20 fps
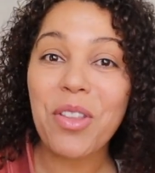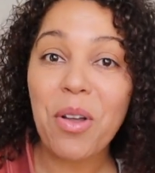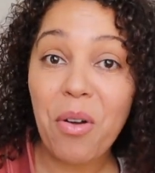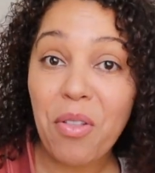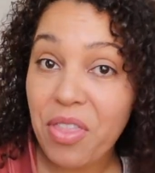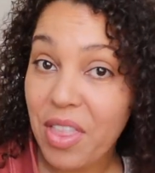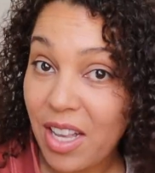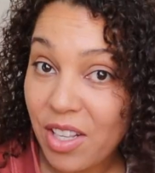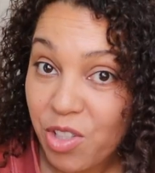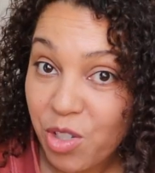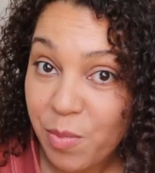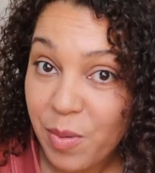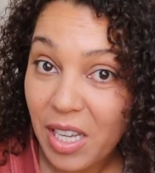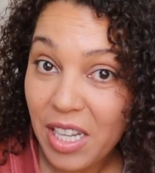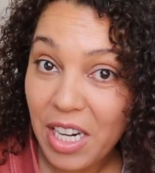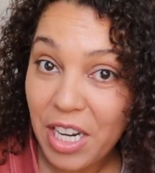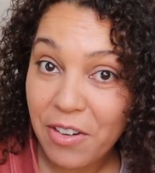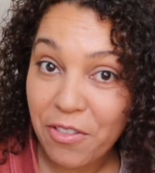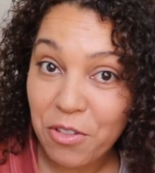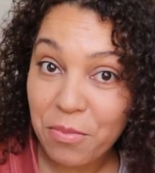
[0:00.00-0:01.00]
though thanks for
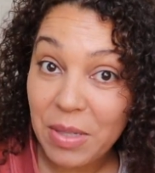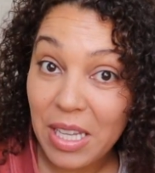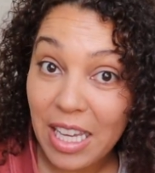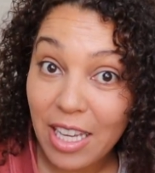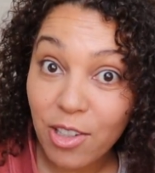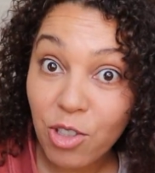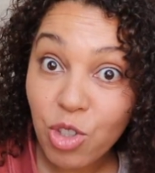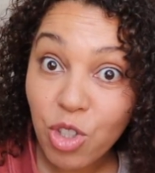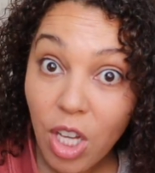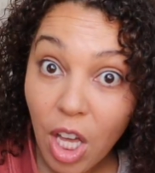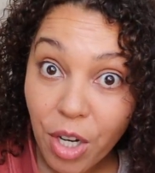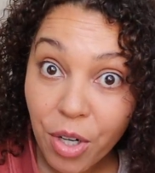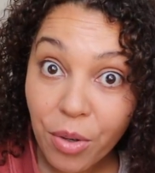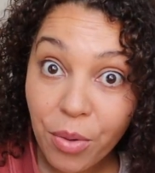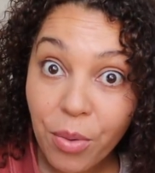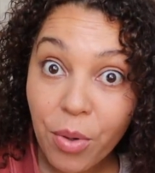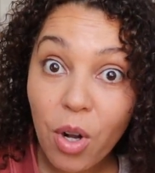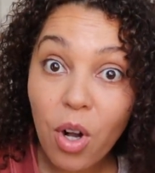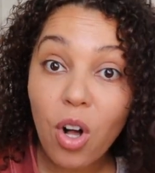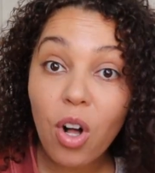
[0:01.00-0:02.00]
being here for me in
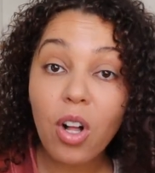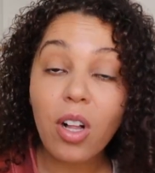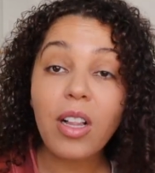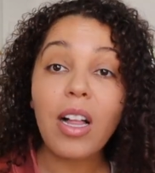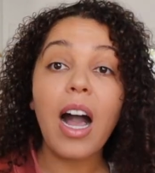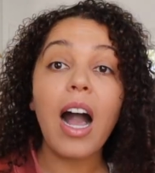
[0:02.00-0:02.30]
general,